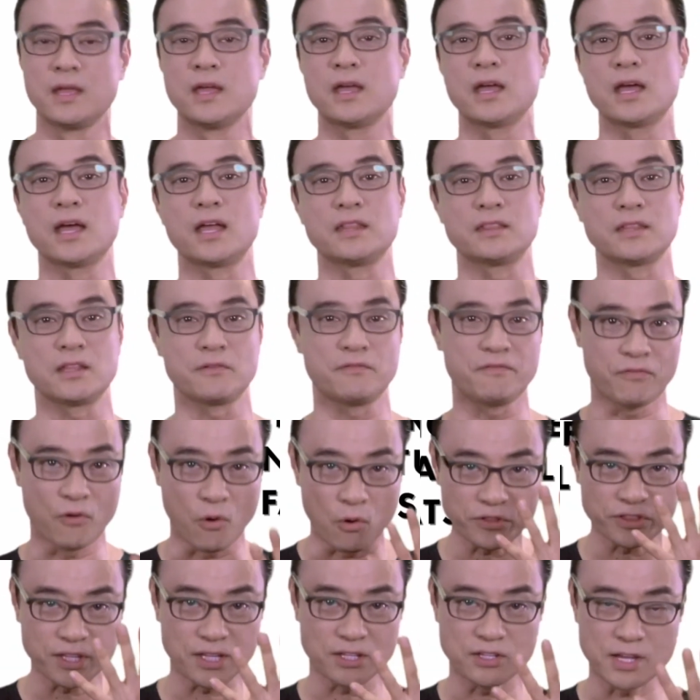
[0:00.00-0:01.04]
And the
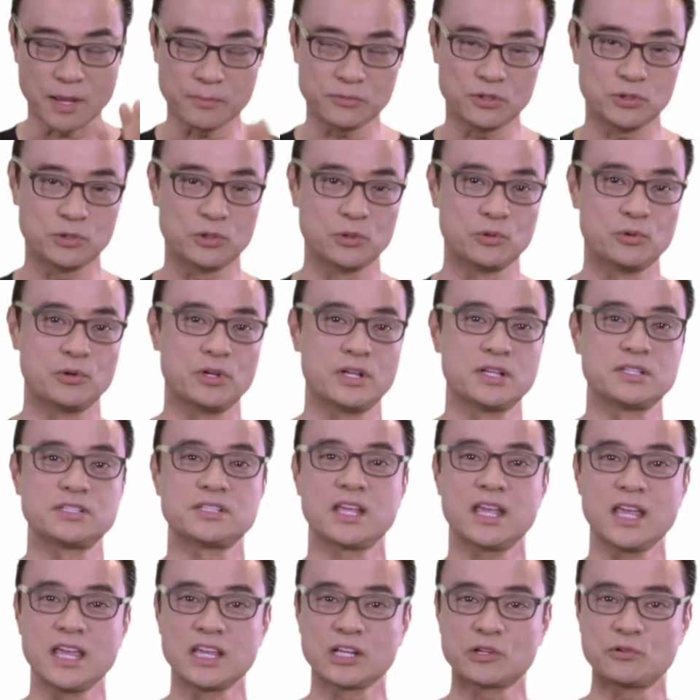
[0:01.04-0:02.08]
fourth thing you have to do is
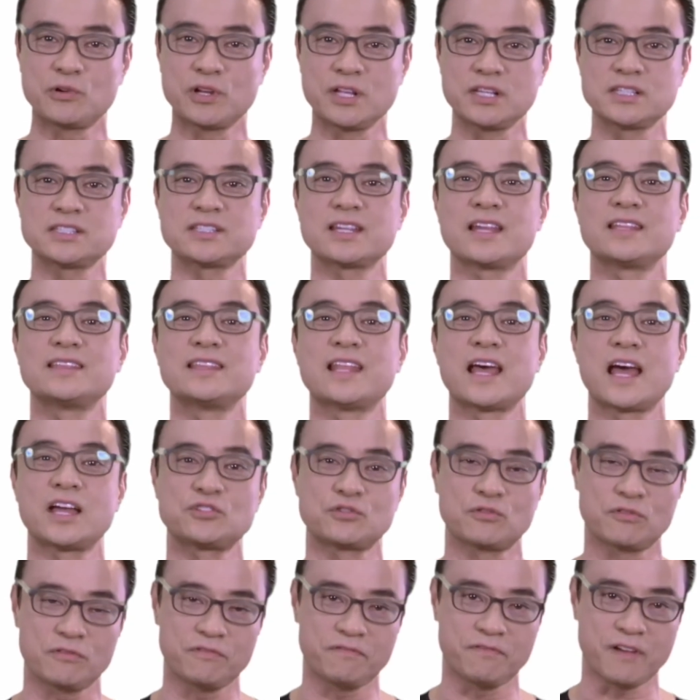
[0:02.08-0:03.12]
increase
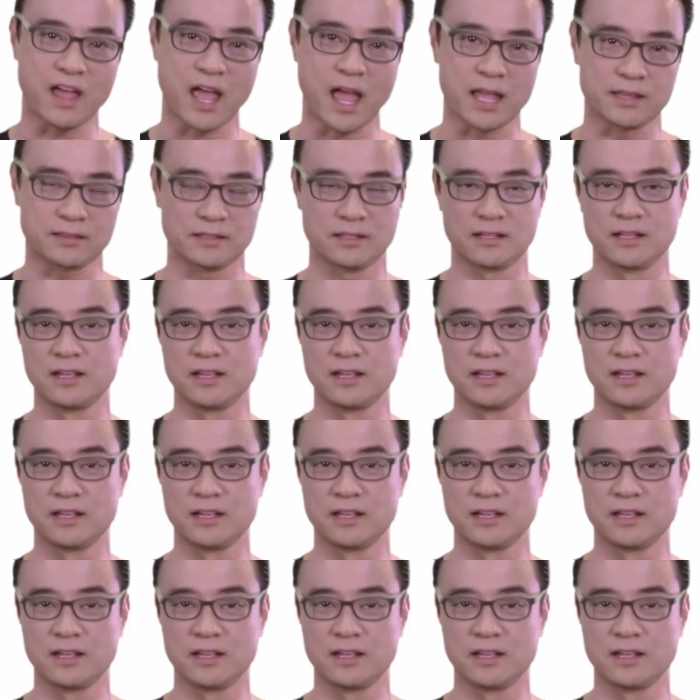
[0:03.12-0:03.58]
natural fat.